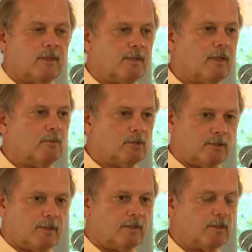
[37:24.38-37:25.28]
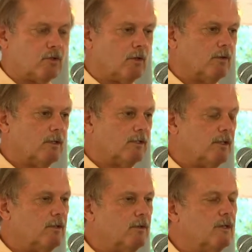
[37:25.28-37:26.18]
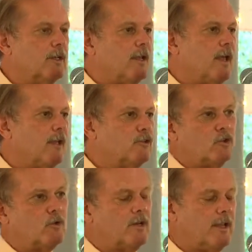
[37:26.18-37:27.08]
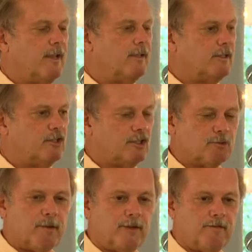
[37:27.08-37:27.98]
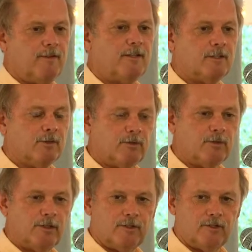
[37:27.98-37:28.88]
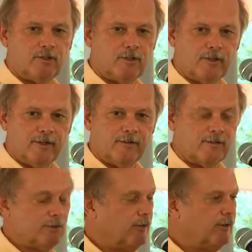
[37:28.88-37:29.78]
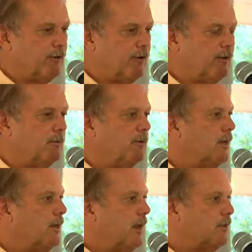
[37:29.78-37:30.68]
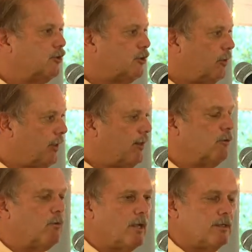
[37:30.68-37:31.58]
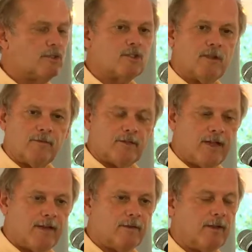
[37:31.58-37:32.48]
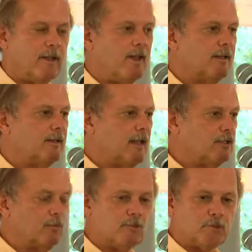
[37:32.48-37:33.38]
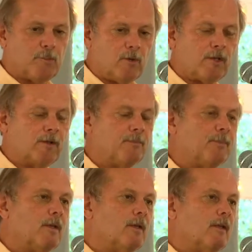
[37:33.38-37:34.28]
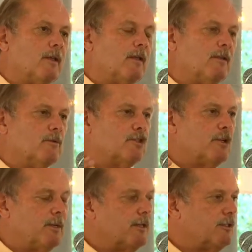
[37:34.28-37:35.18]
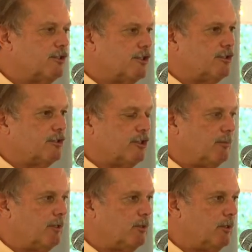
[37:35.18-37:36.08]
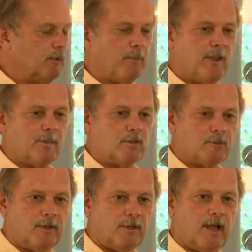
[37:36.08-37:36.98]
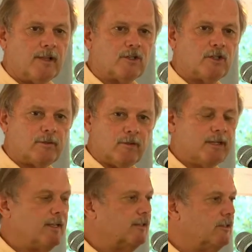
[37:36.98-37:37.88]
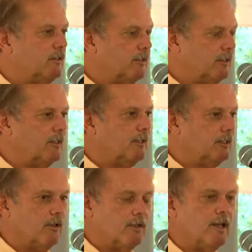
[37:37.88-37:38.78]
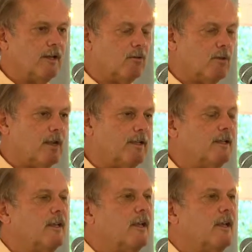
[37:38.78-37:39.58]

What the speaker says: that the trial continued. And shorthand had just been invented a few years earlier. It was really incredible. And so they could write this stuff down, and as it was spoken. There was some inconsistency between the papers, but I could generally get it right.